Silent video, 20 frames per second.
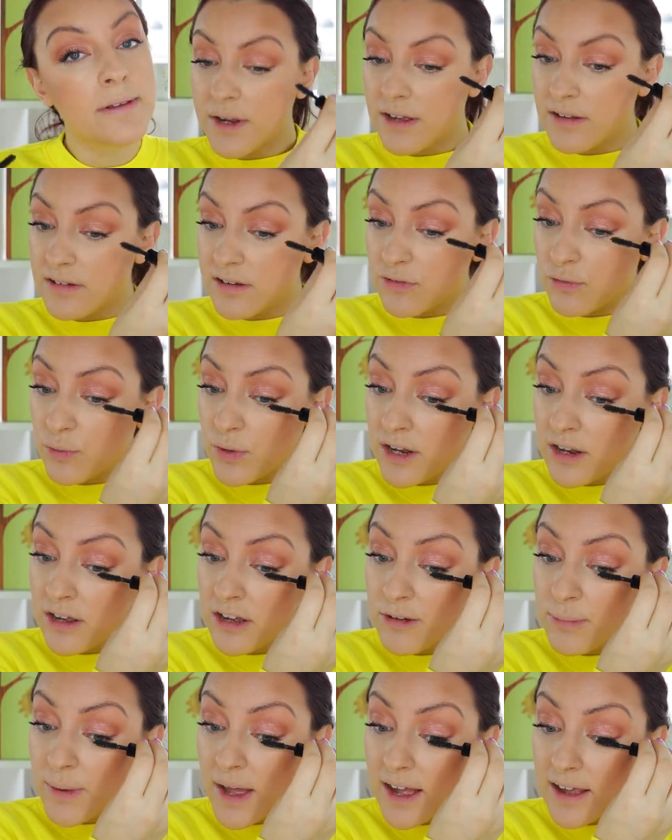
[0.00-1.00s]
Because if we
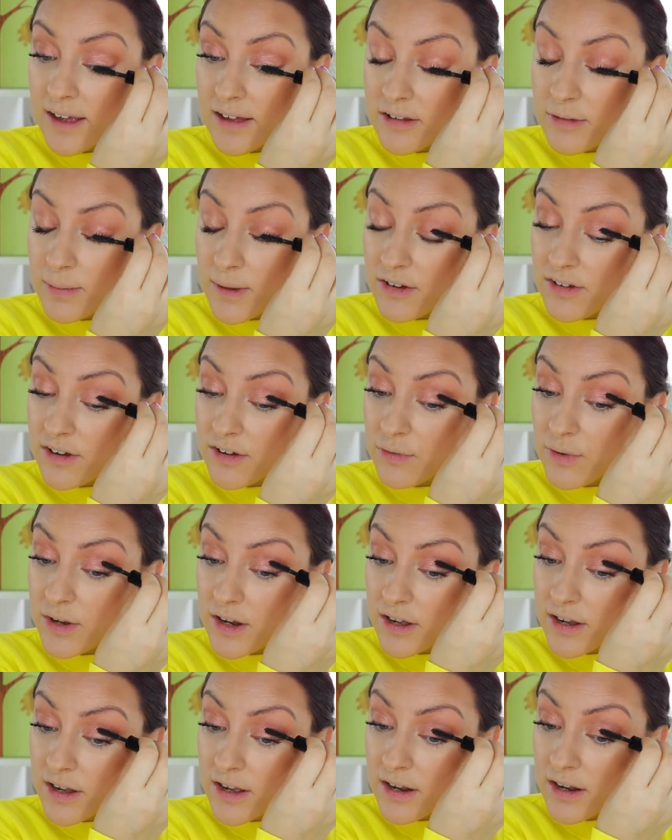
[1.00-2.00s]
look back, especially if we
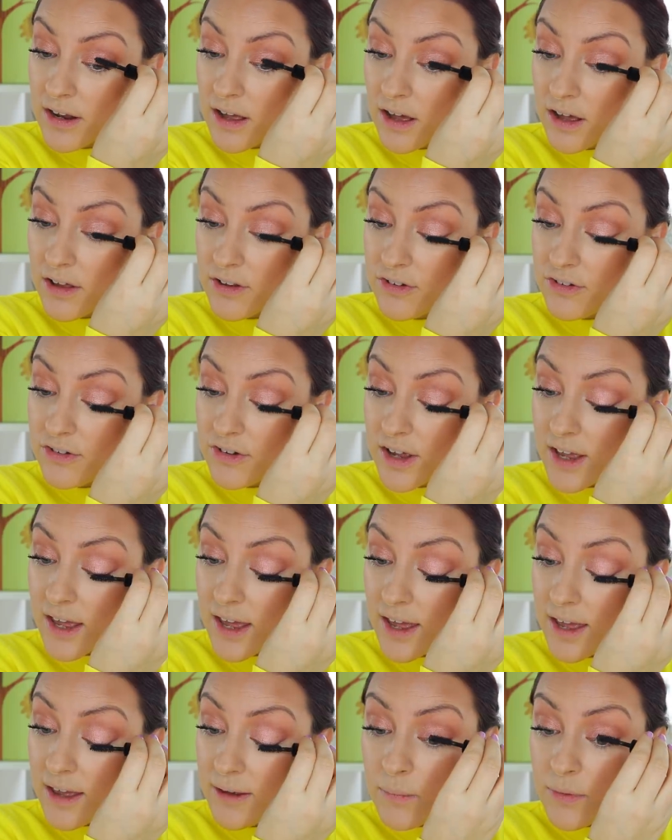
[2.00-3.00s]
look at last year